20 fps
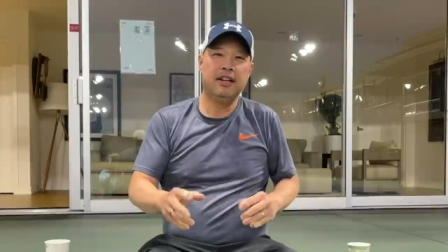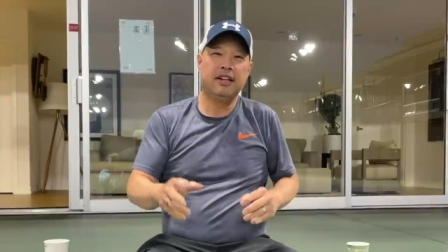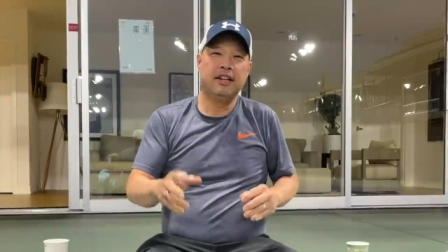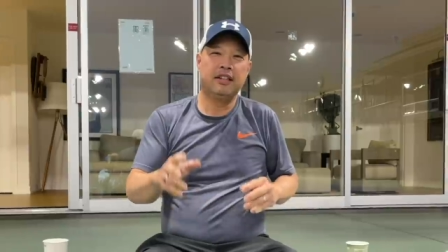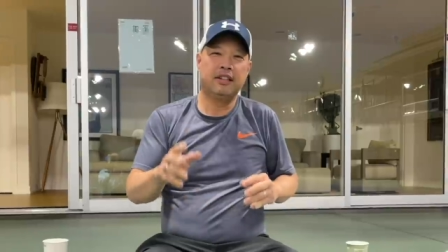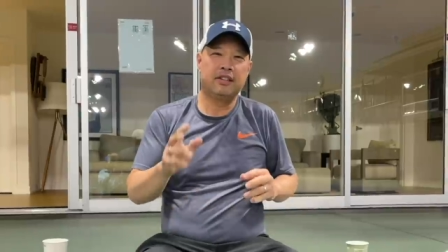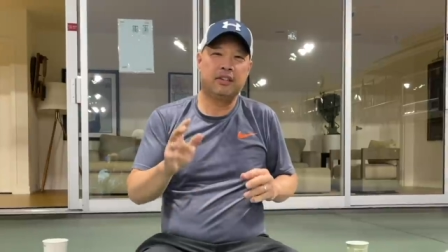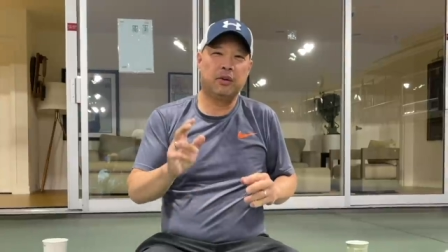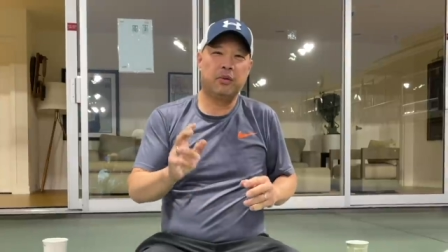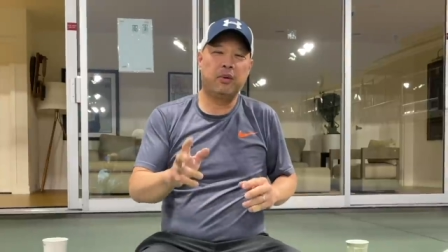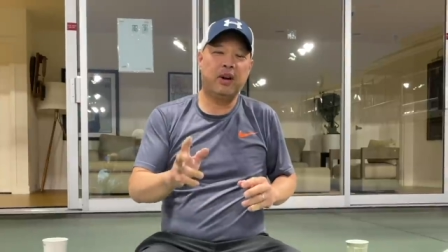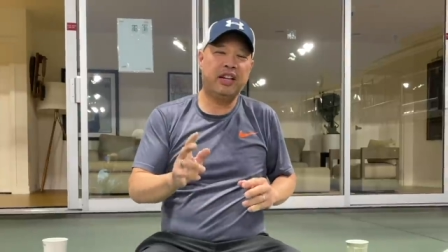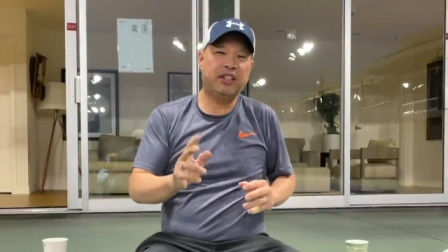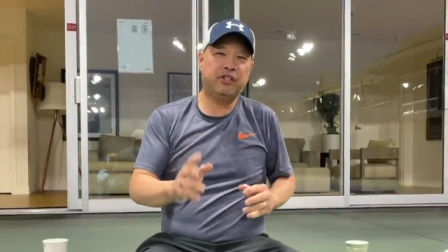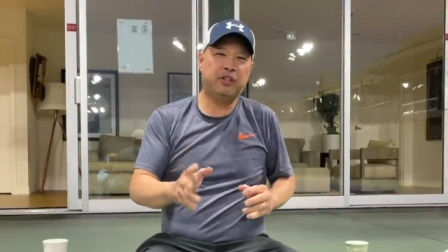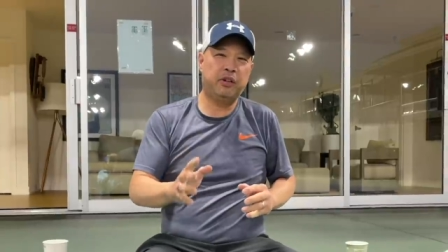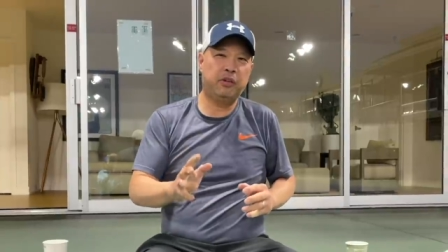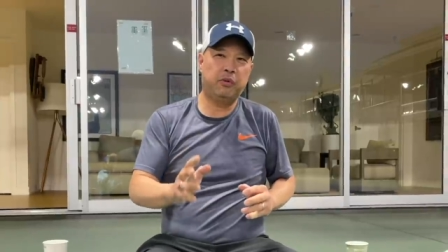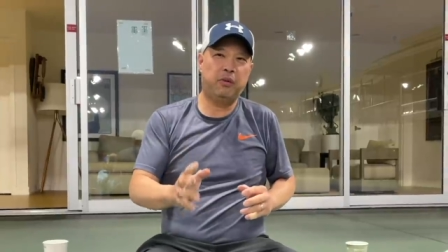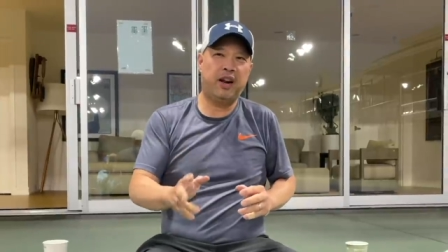The
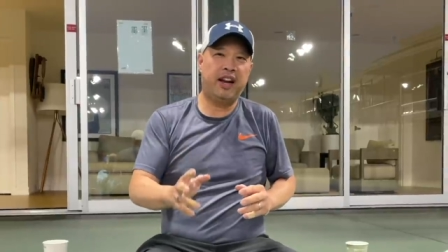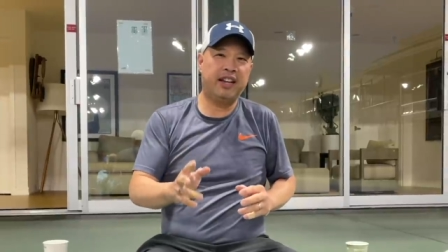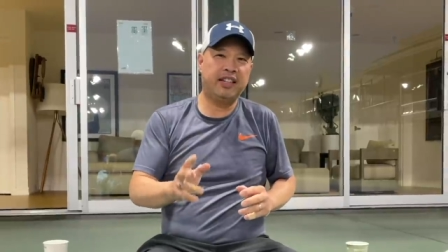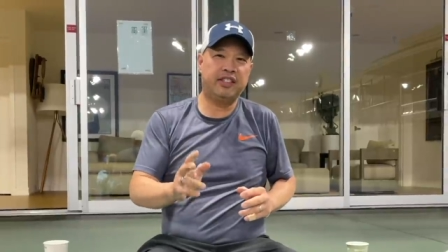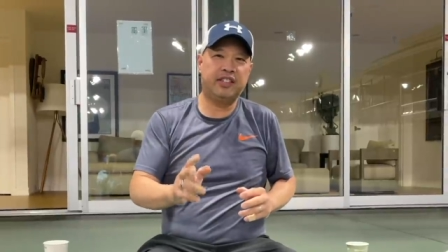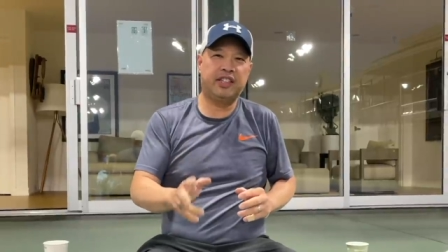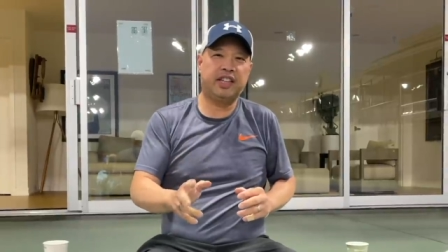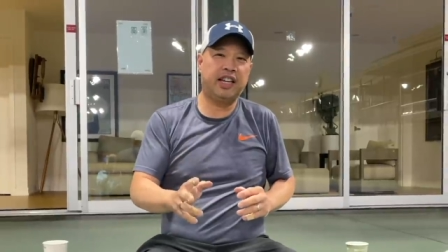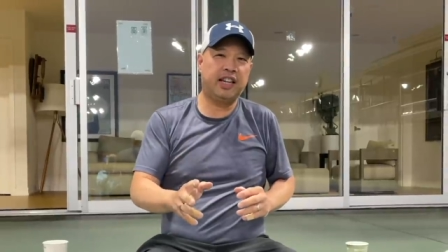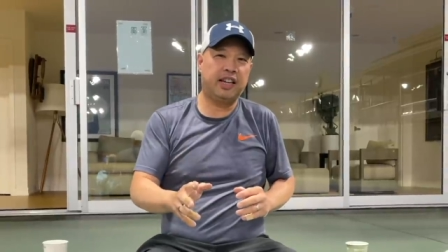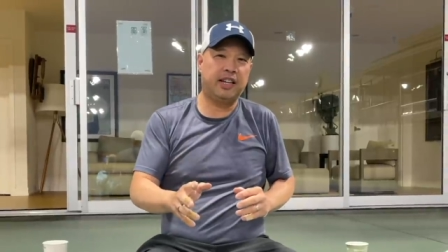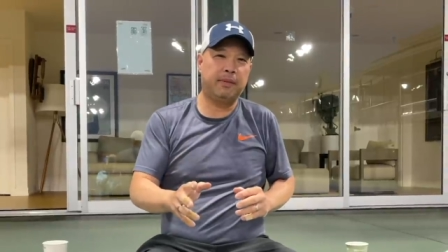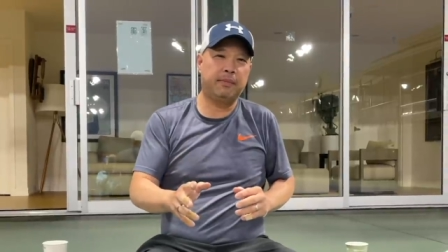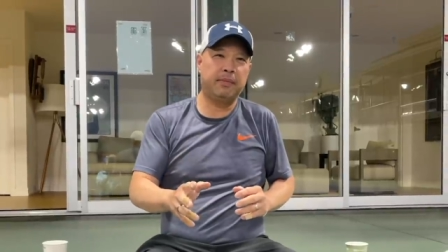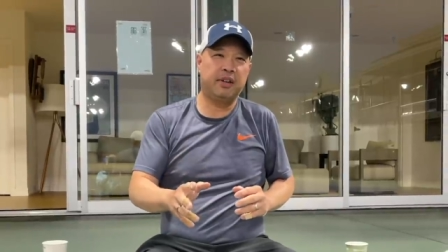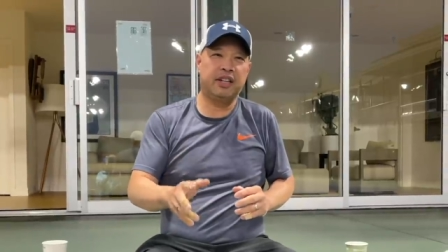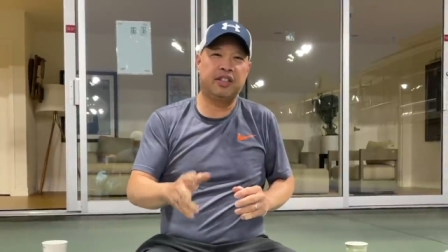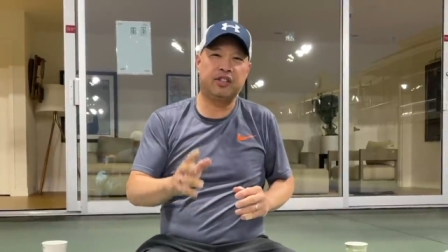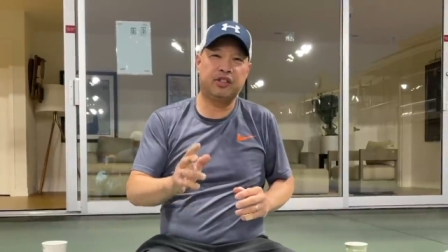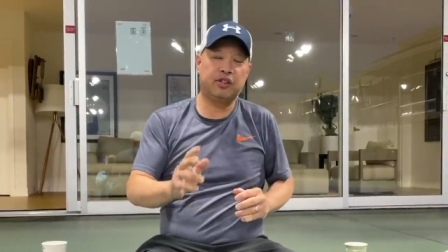Western Rise team
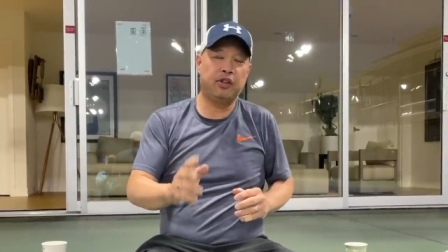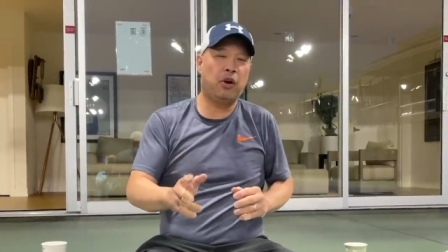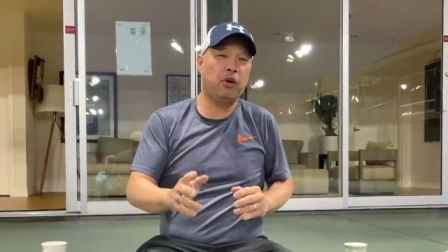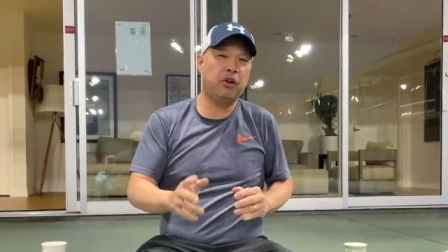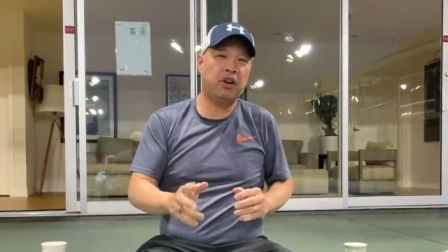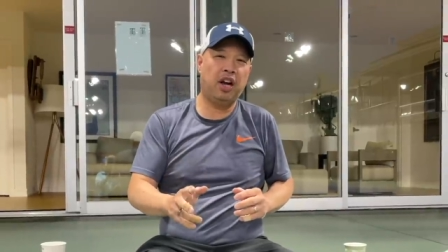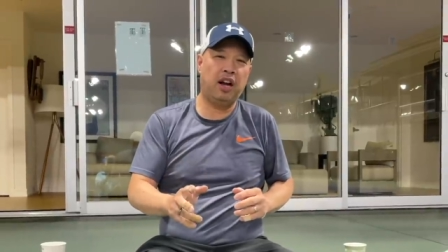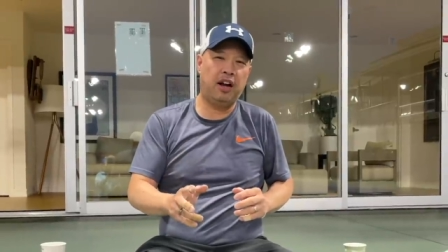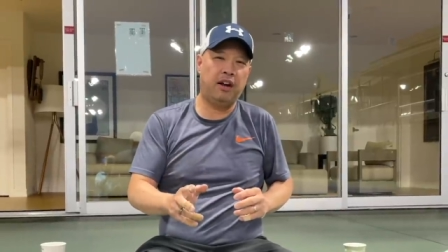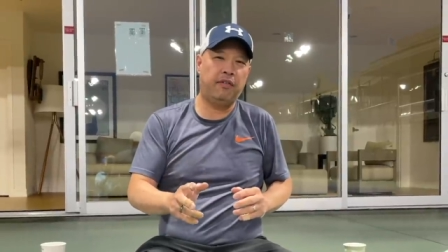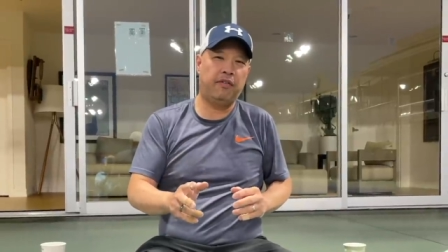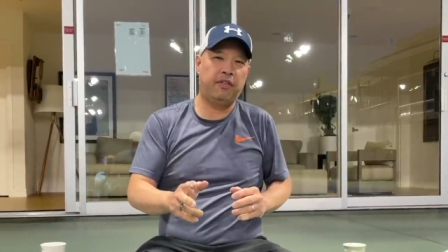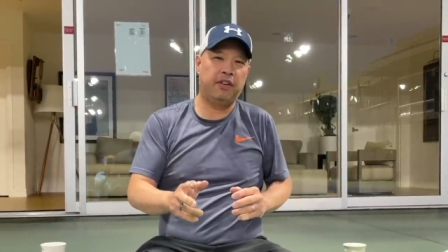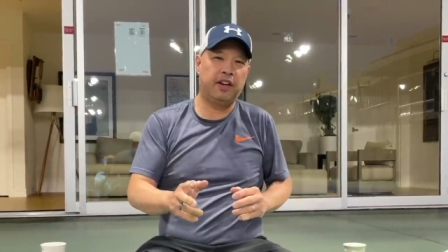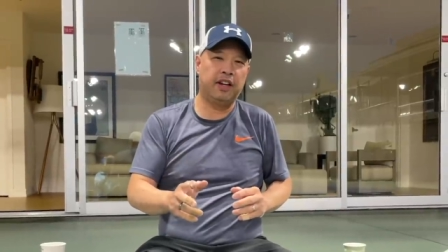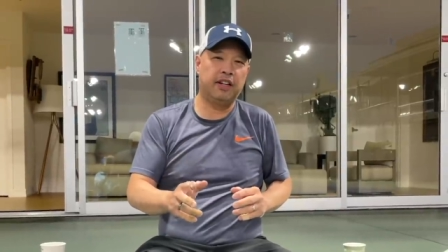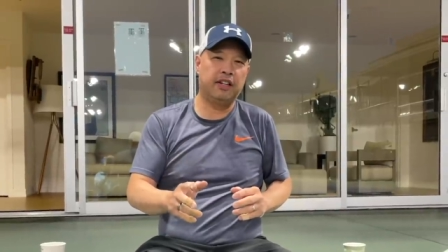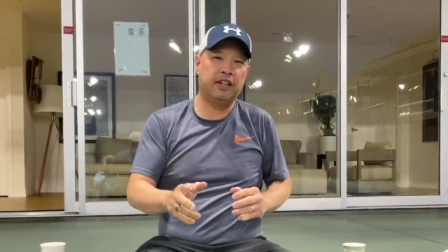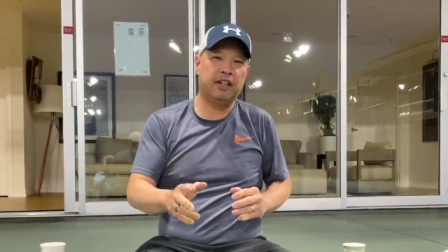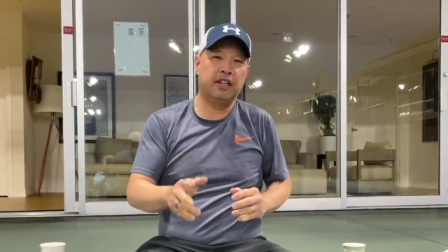is so
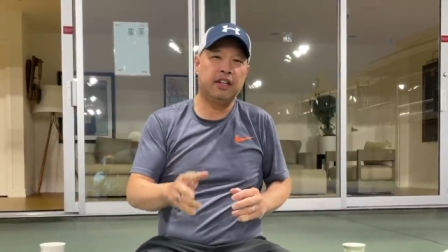confident